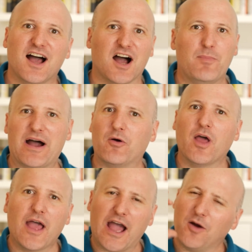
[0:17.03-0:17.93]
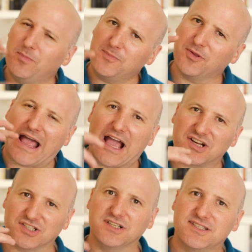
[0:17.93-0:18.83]
about how people
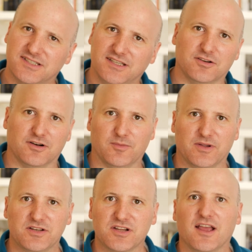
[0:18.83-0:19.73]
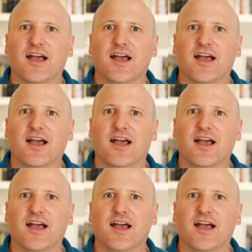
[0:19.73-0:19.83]
actually see your image.